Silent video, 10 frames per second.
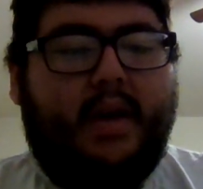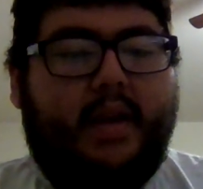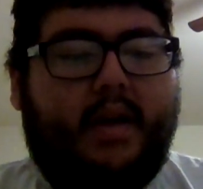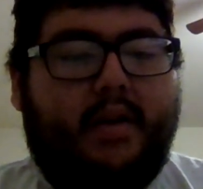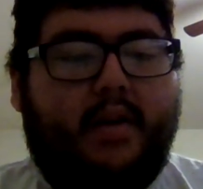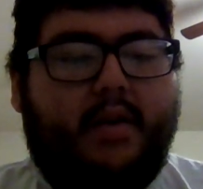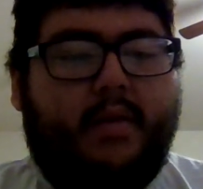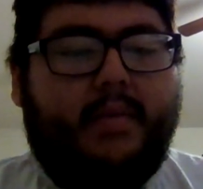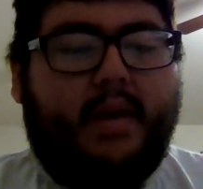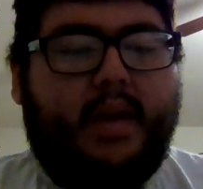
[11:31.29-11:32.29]
Now
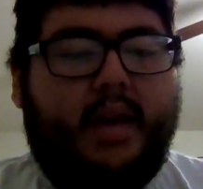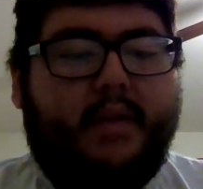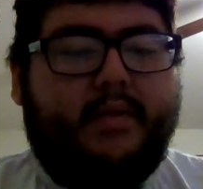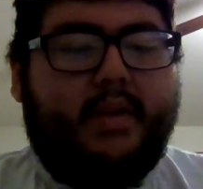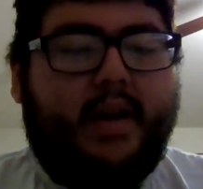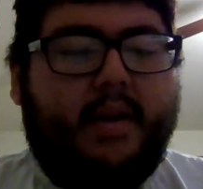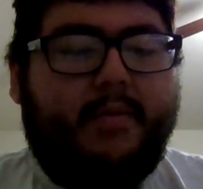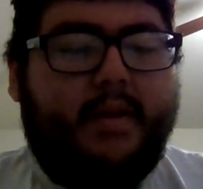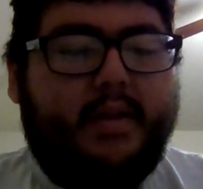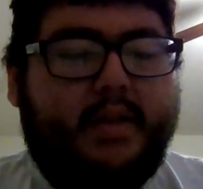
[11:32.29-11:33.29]
Hiram, the king of
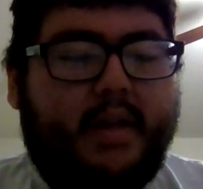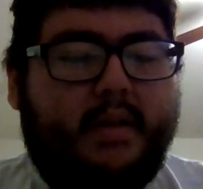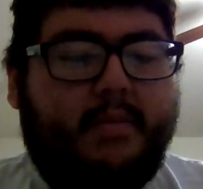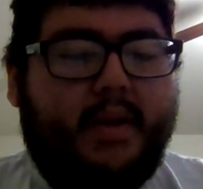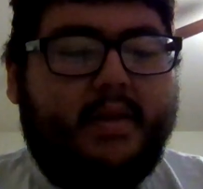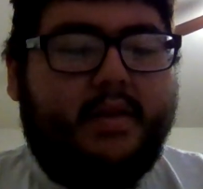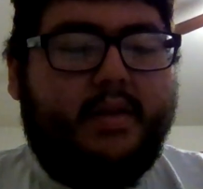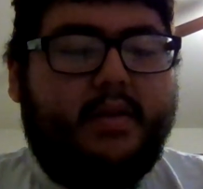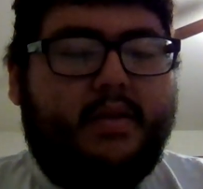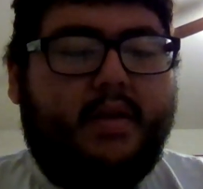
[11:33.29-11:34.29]
Tyre, sent
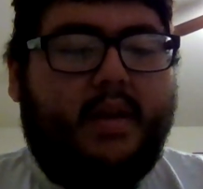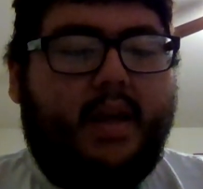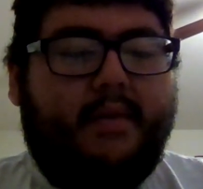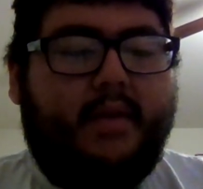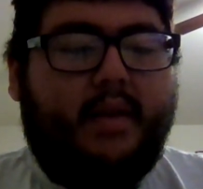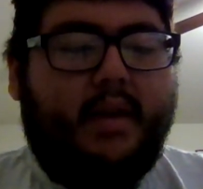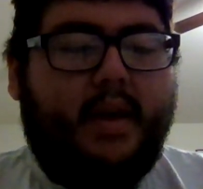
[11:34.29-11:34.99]
messengers to David,